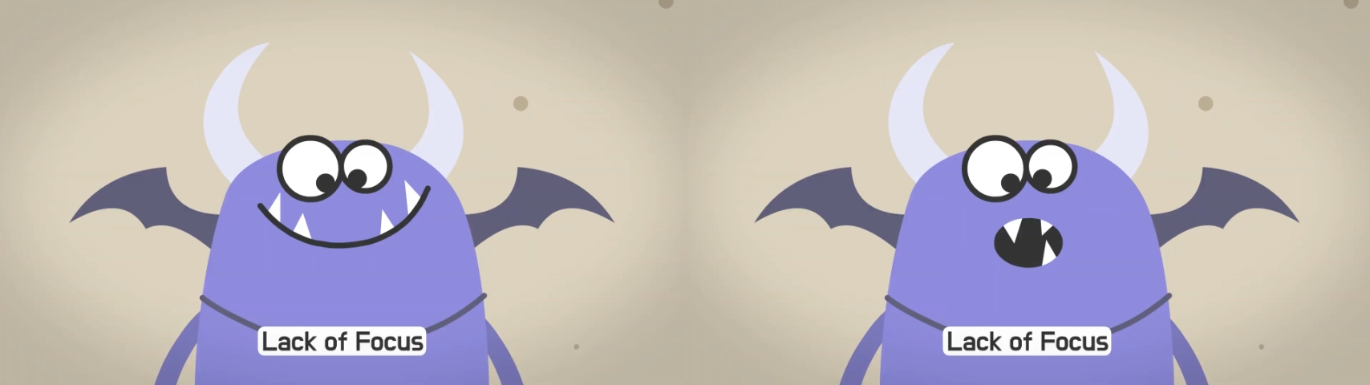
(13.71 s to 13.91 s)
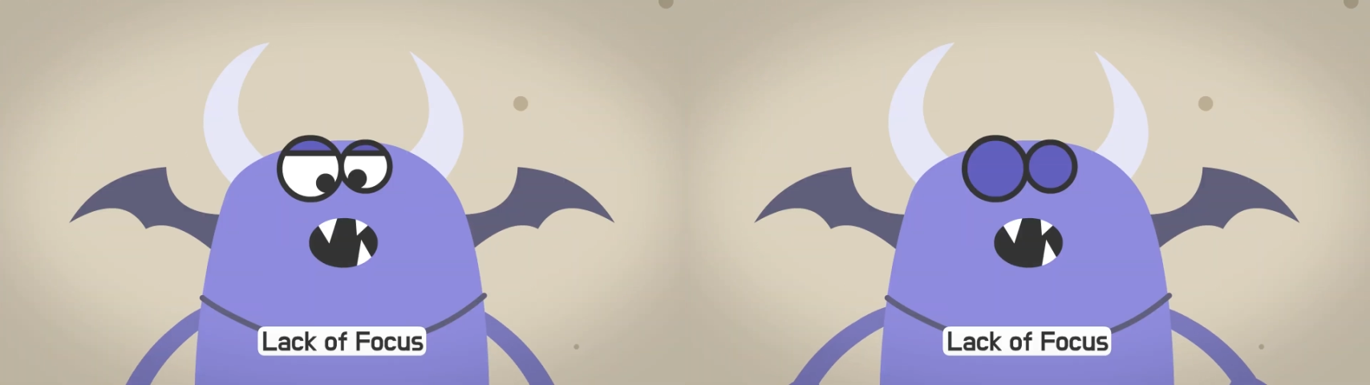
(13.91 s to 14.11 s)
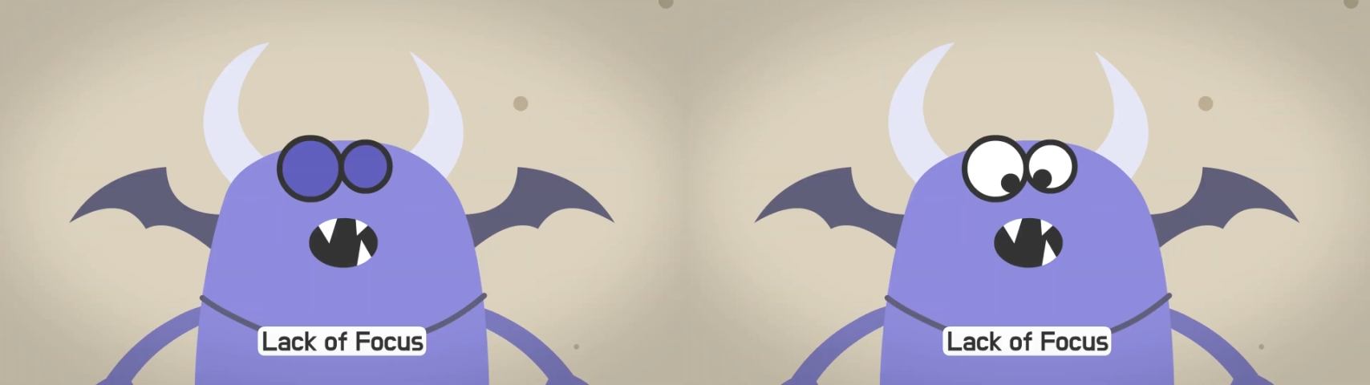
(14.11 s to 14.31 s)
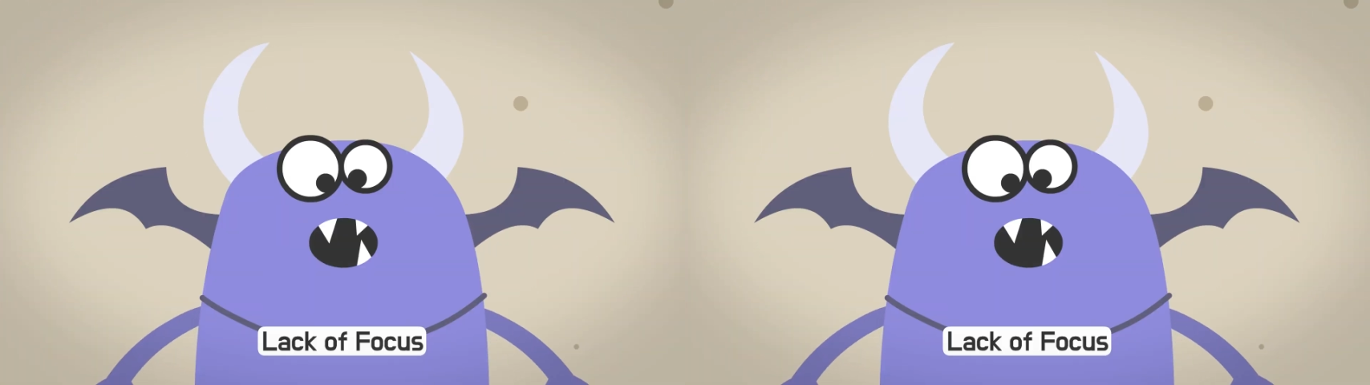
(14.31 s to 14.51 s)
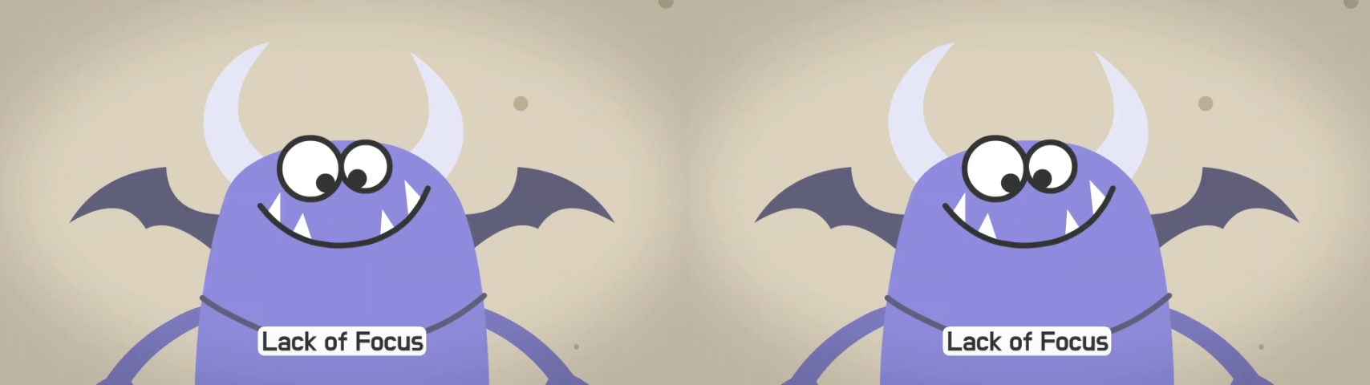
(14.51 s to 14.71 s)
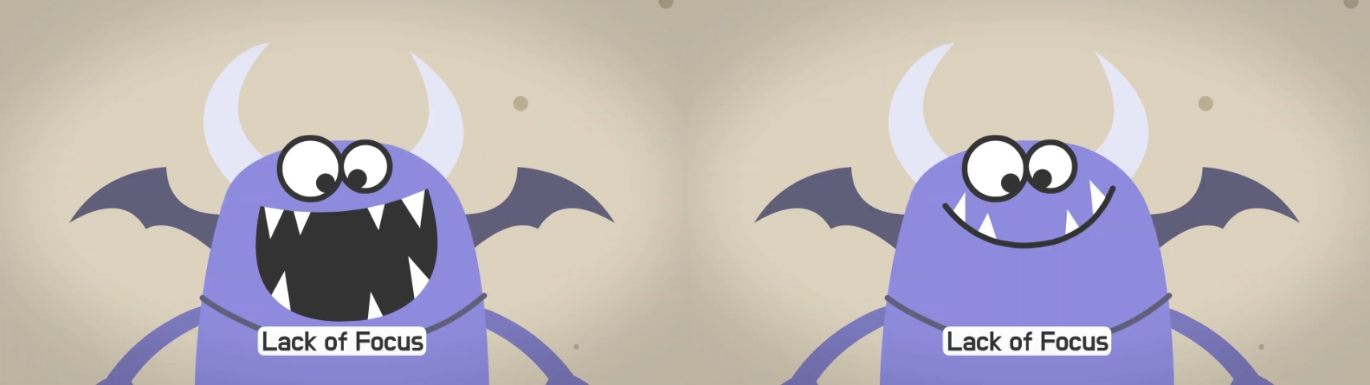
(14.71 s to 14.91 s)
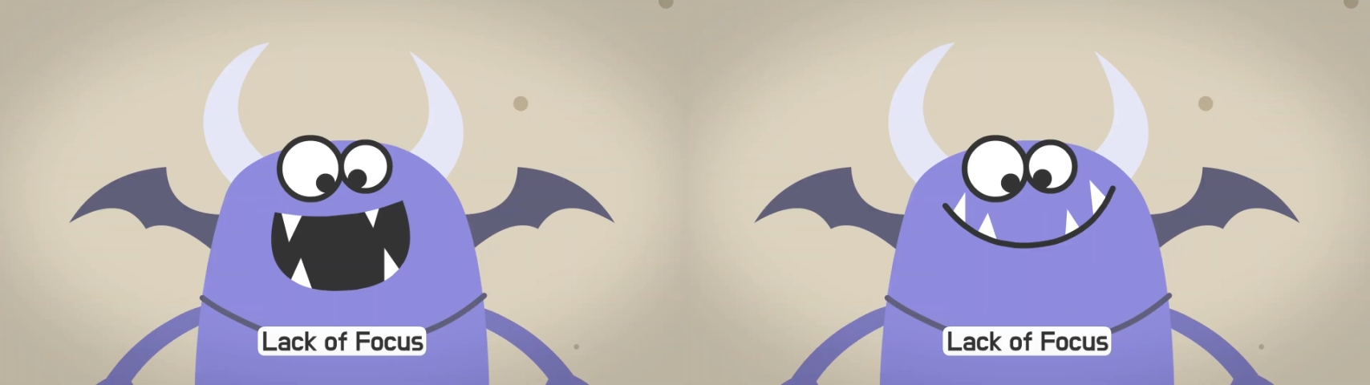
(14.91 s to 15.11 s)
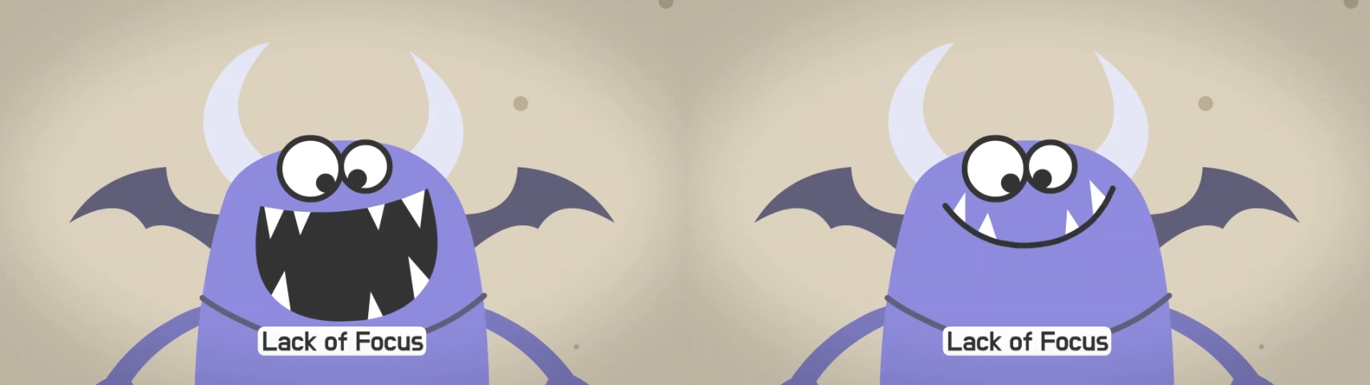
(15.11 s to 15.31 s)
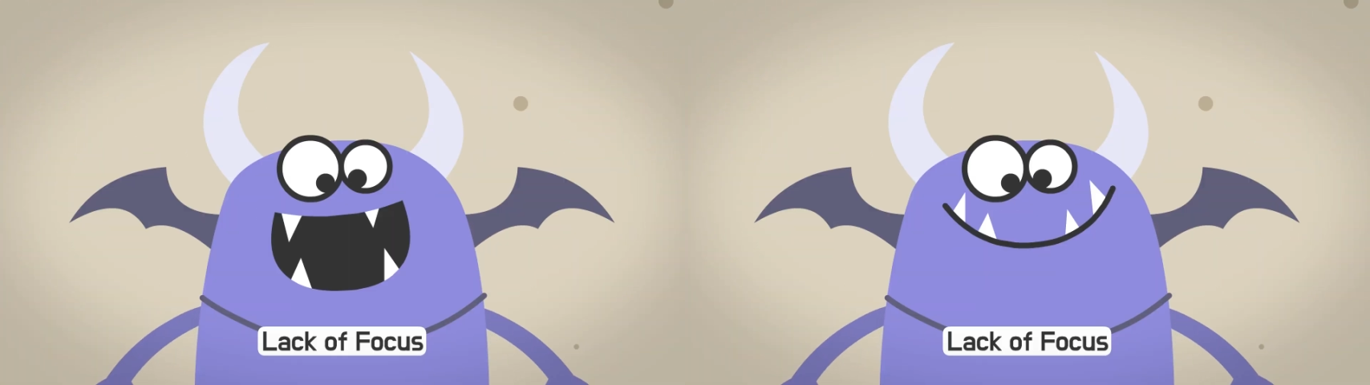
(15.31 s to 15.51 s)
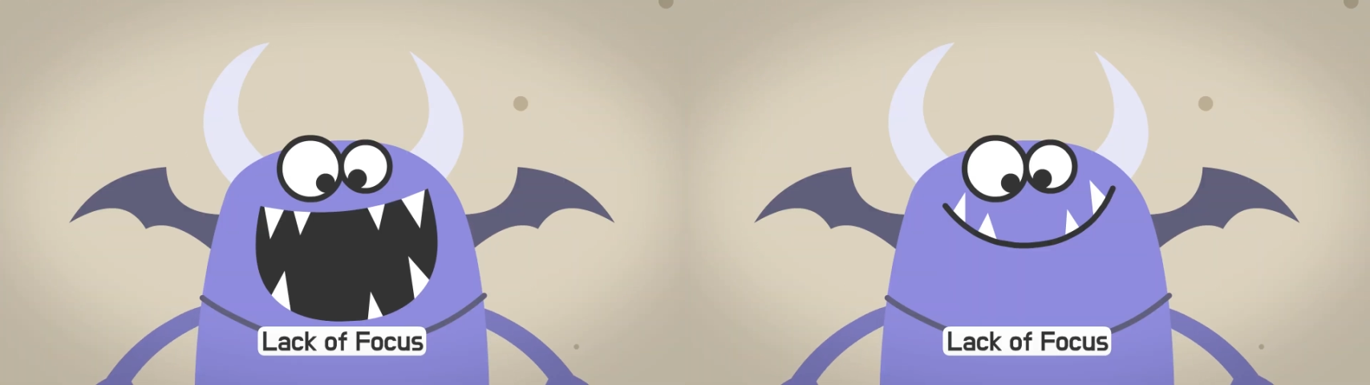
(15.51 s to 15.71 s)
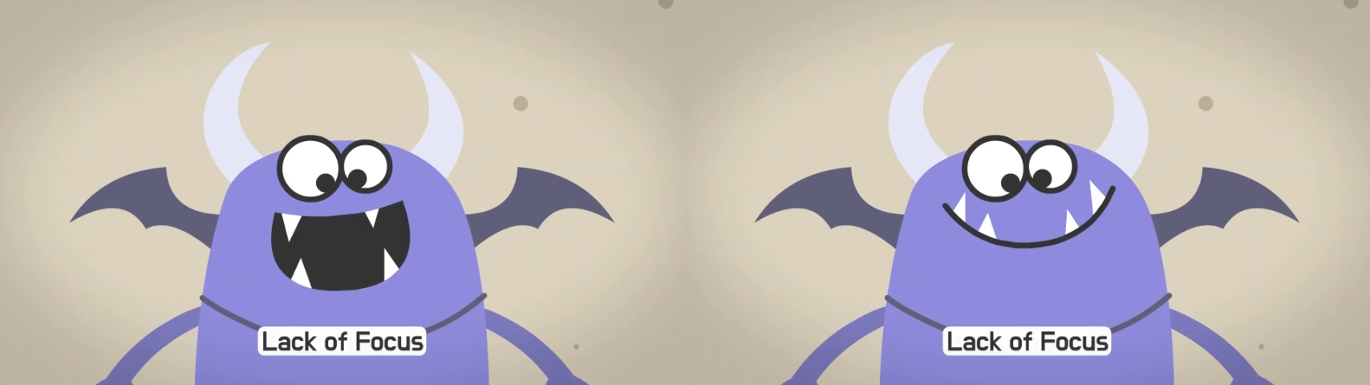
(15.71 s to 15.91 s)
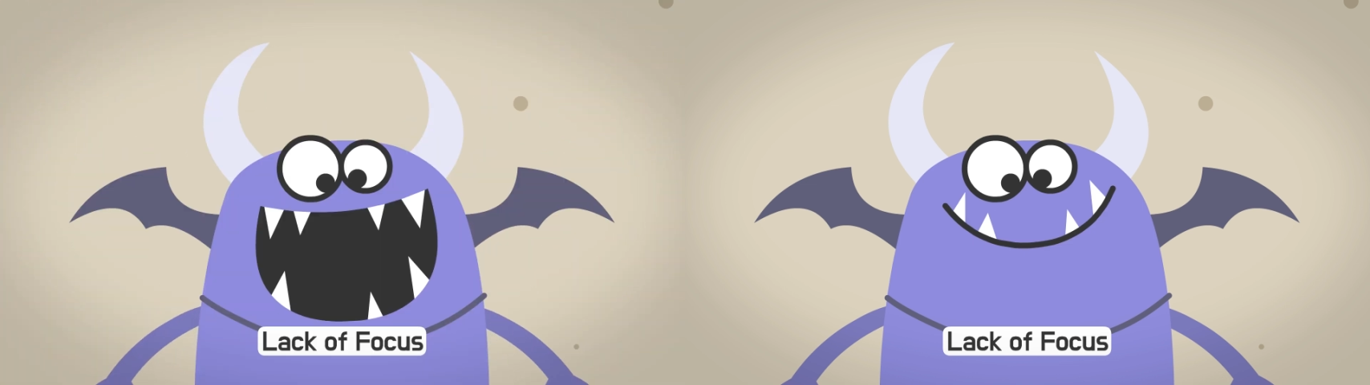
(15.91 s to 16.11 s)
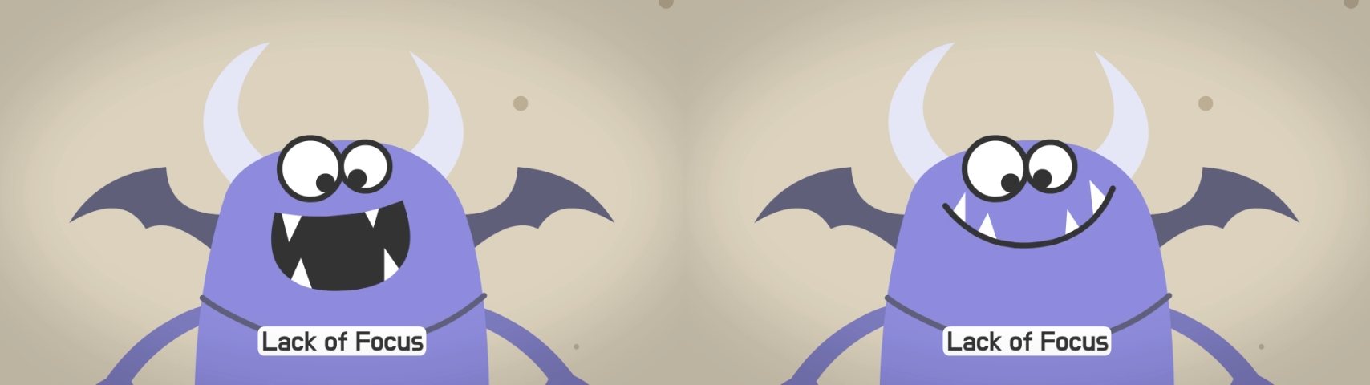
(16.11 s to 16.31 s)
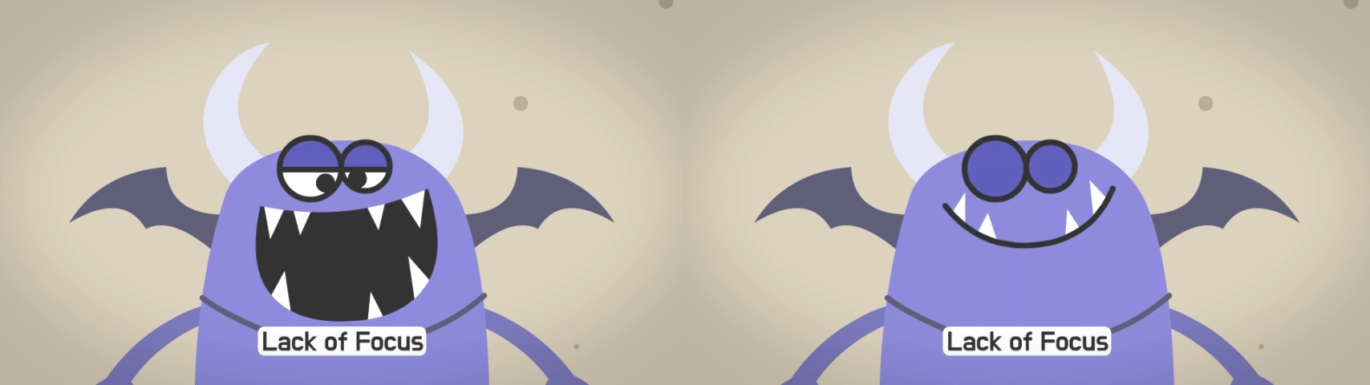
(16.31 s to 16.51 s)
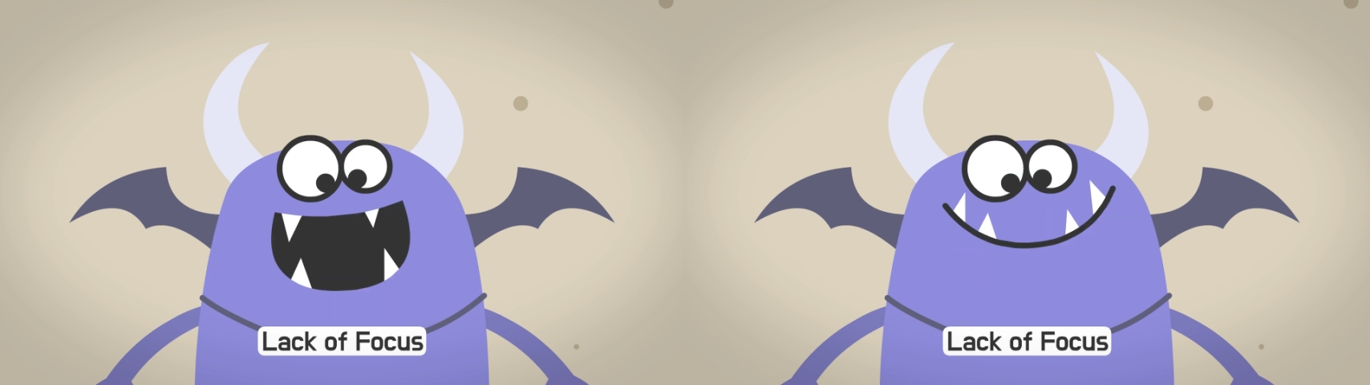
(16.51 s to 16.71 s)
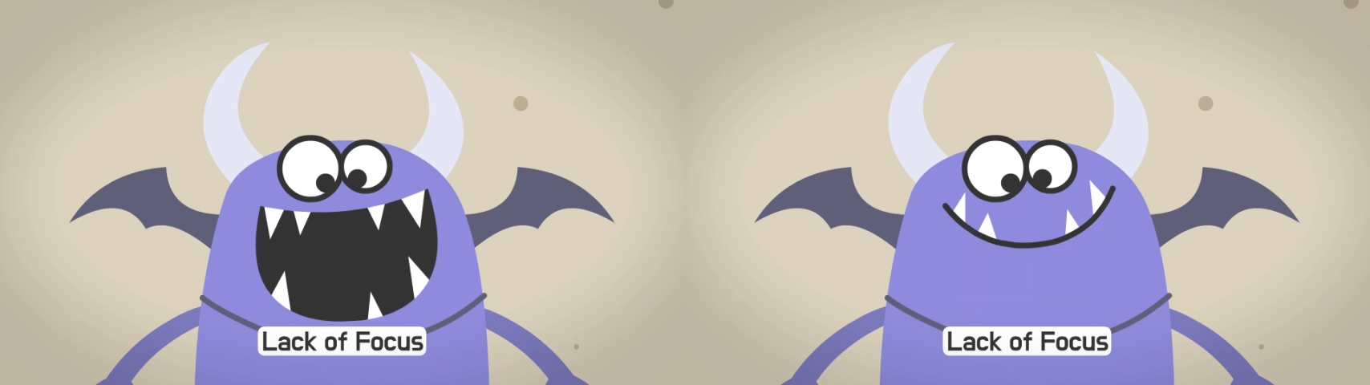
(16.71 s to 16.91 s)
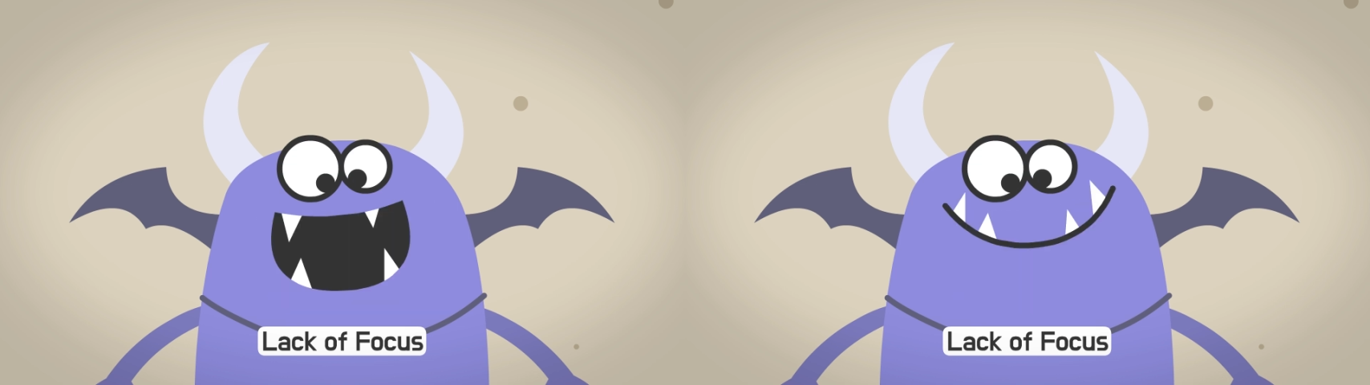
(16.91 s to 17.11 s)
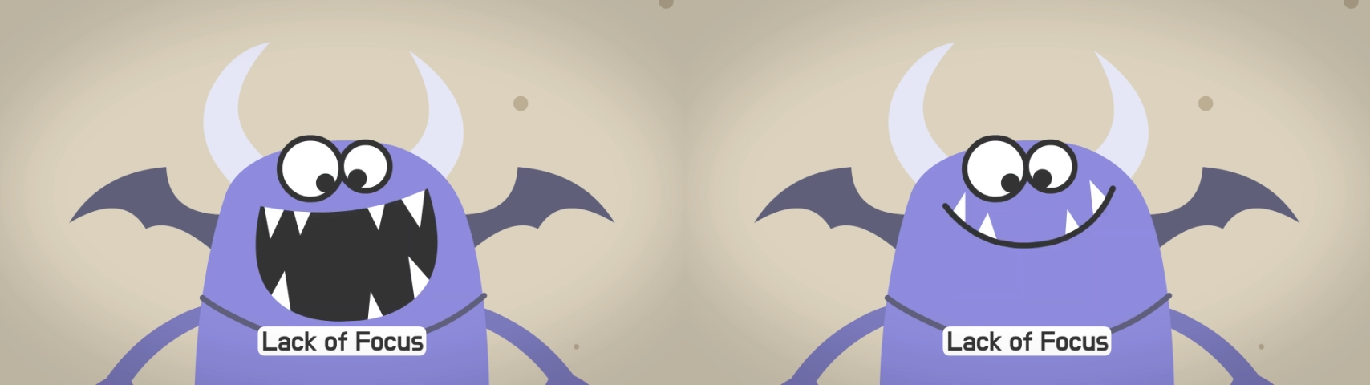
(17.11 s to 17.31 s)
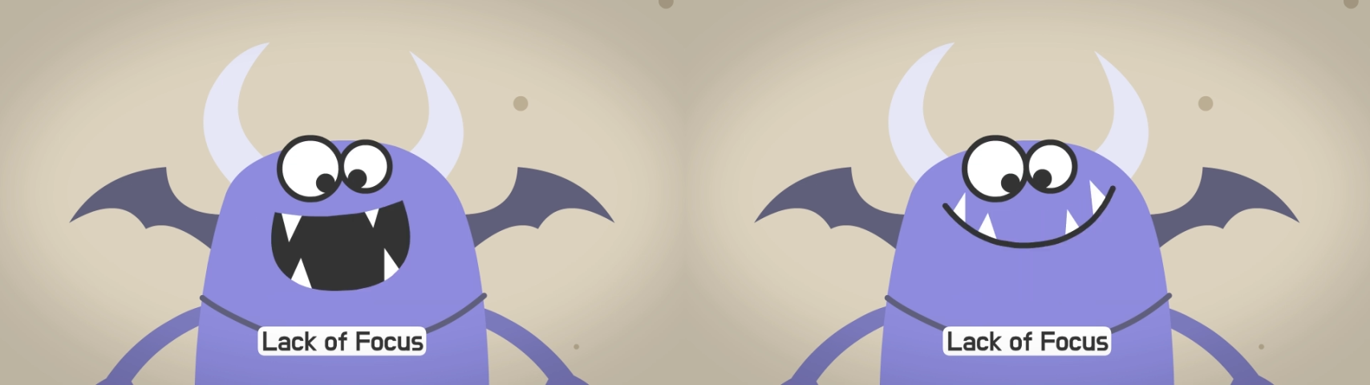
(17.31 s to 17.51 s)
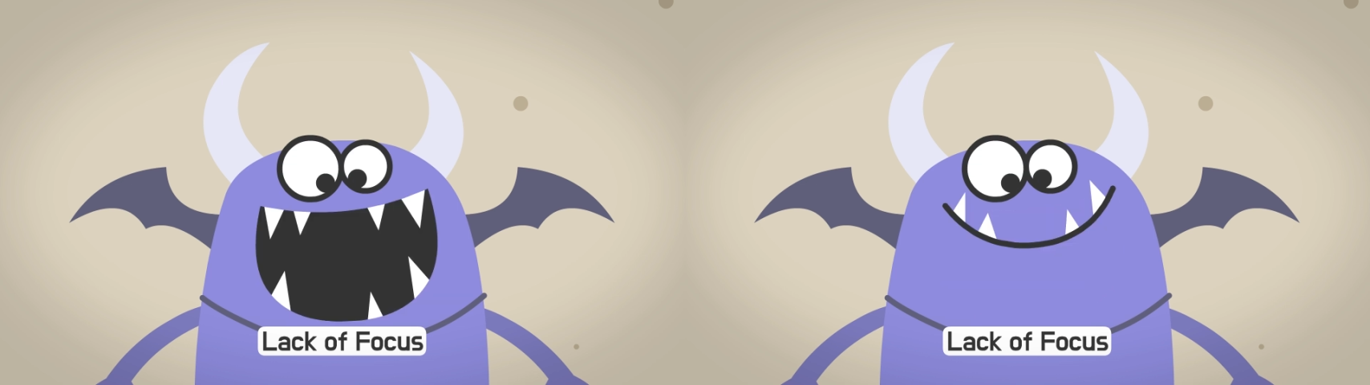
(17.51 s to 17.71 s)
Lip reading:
[unreadable: no face in view]